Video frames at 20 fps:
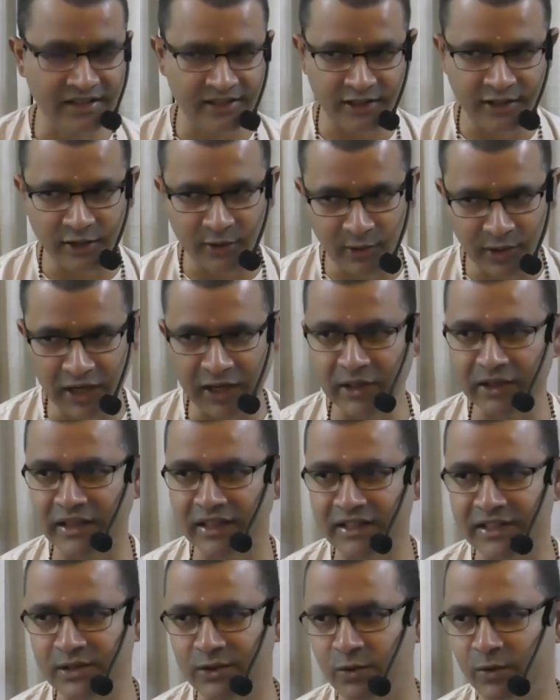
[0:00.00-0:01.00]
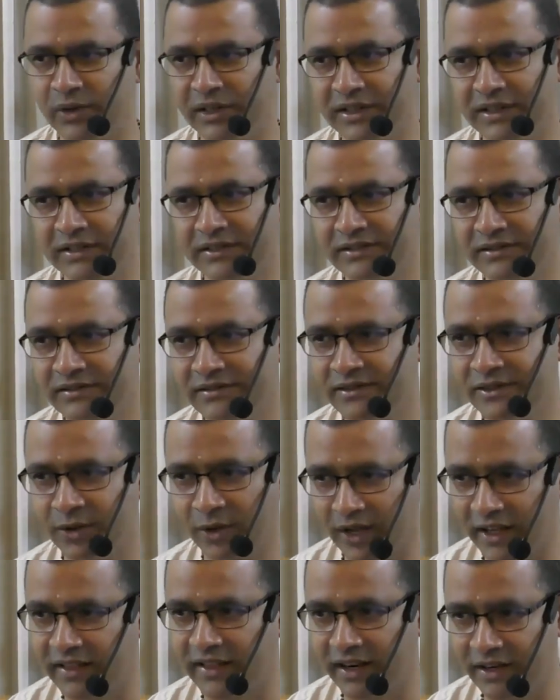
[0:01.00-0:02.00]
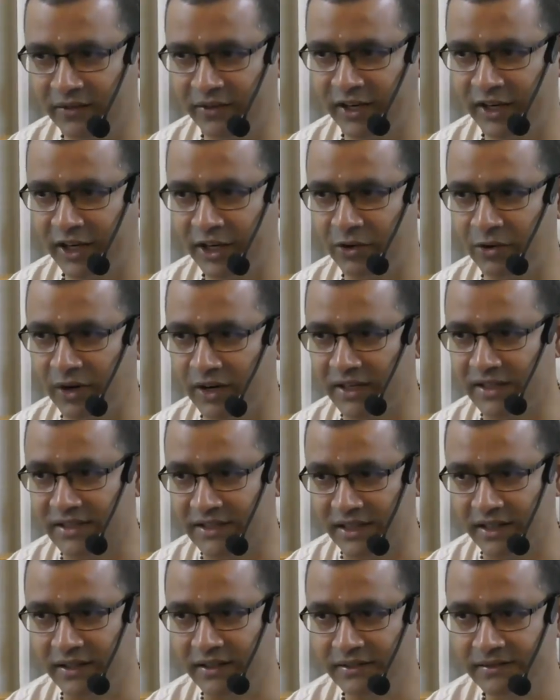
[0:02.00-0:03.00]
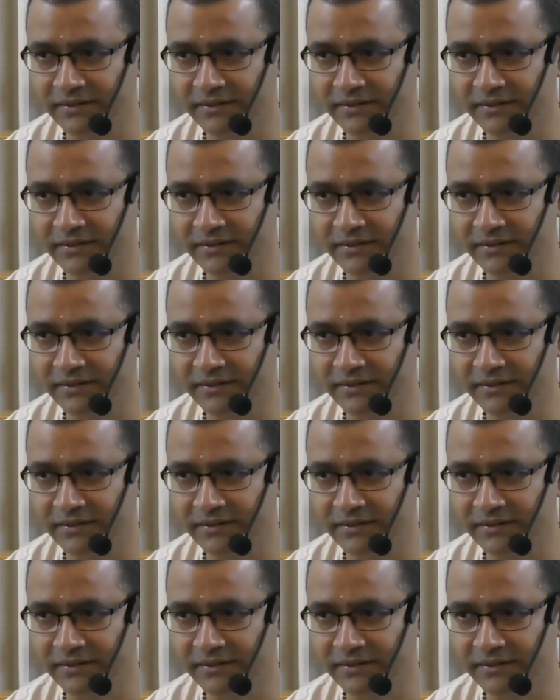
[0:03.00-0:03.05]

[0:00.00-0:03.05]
uniqueness to it. So like that we need to understand.